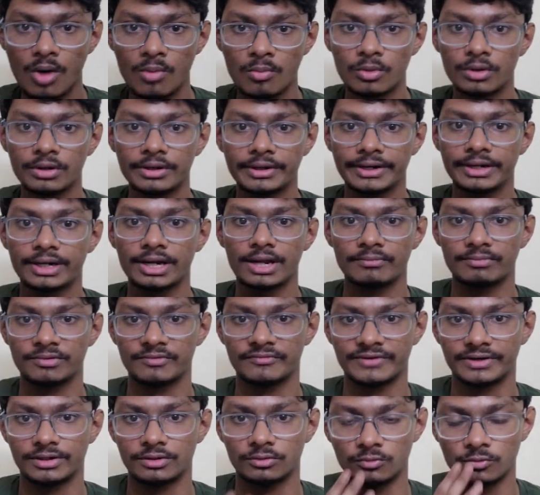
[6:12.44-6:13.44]
common drain
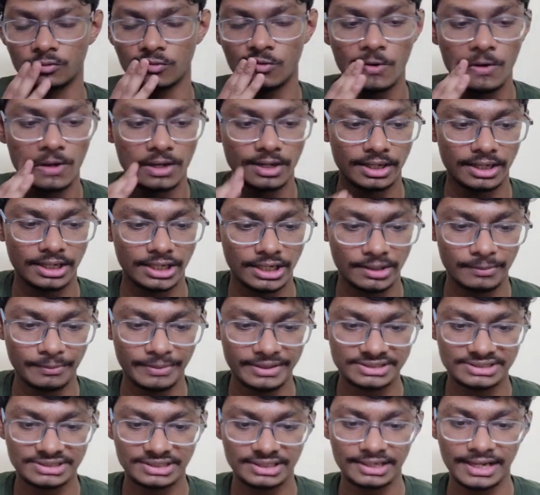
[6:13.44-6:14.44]
amplifier do? It
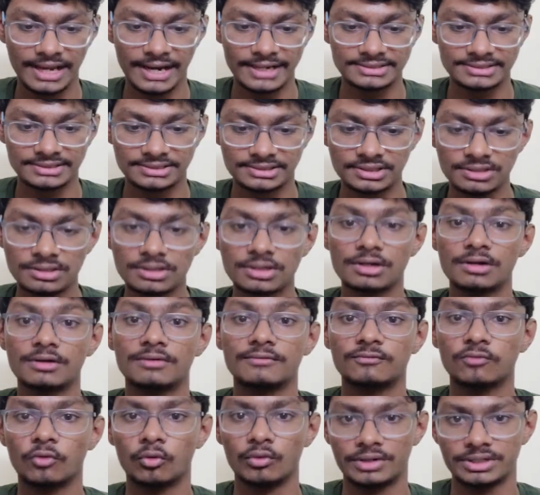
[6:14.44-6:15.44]
basically acts as a
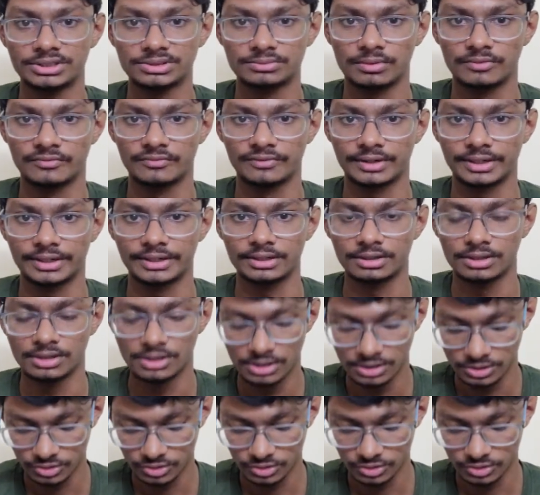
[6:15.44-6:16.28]
voltage buffer, right?